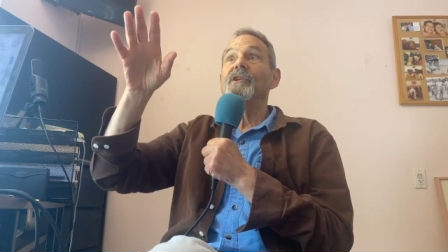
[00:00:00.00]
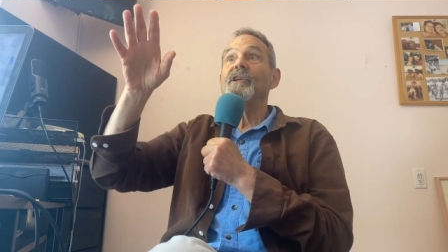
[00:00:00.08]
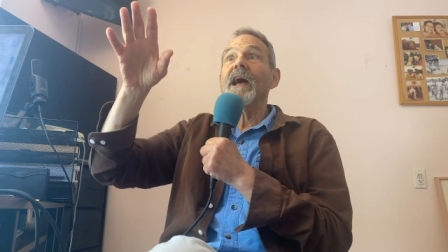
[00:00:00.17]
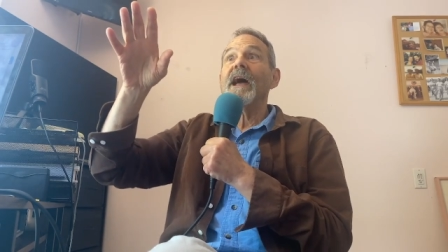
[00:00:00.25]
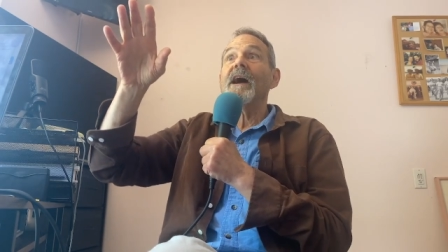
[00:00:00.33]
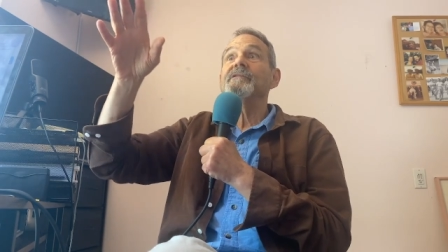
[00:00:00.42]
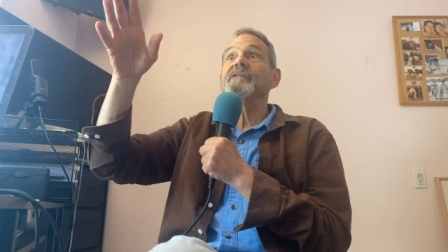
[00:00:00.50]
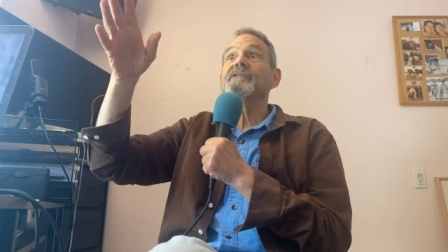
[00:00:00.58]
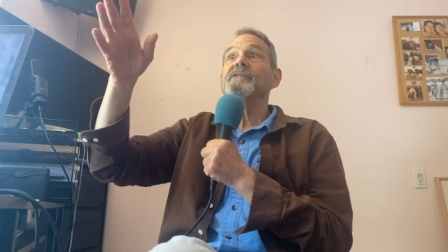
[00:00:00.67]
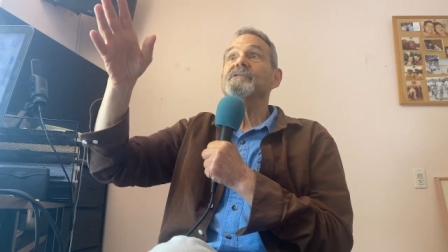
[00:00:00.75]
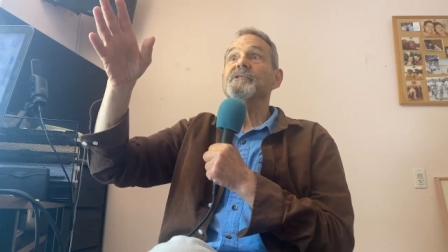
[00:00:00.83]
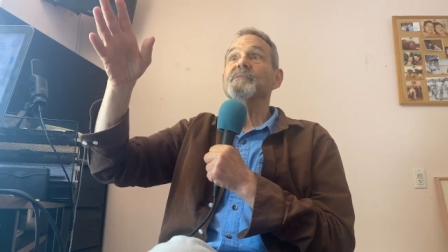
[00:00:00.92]
How do you
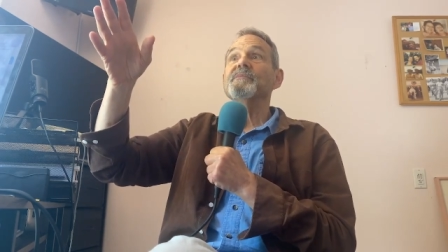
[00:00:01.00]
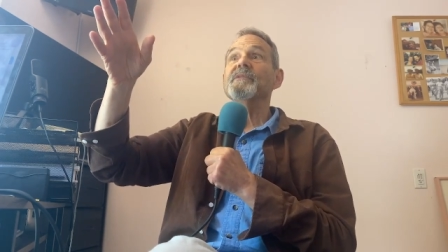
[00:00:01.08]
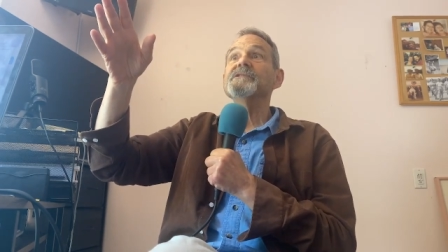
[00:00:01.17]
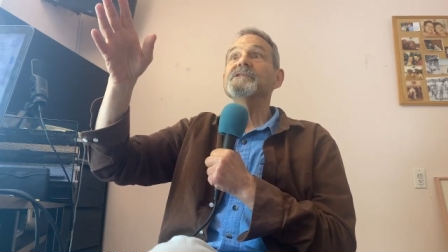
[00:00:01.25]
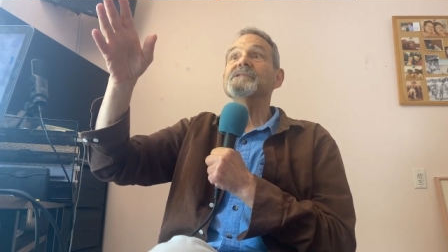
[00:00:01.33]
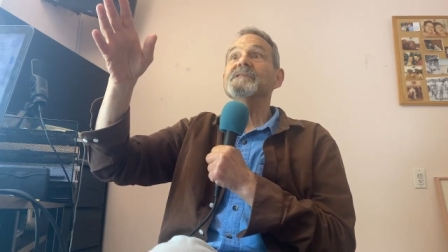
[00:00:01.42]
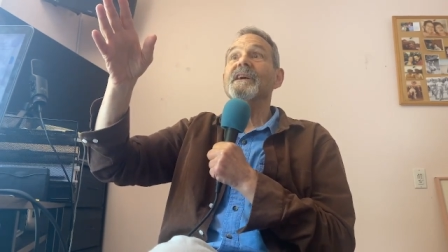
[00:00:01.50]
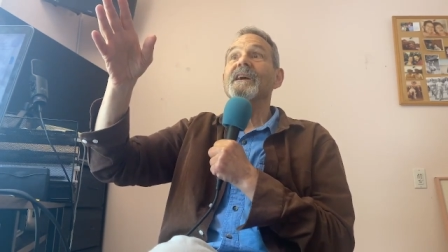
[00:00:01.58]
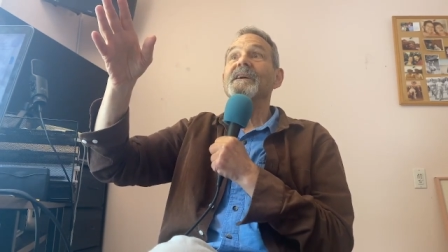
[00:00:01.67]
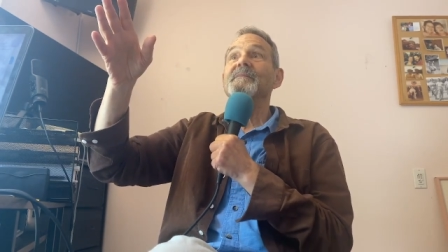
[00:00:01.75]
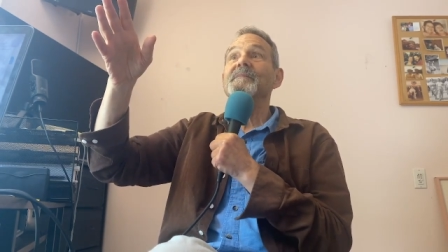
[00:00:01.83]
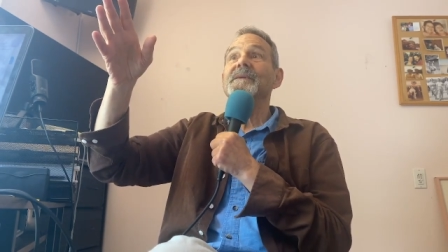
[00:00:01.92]
use your precious time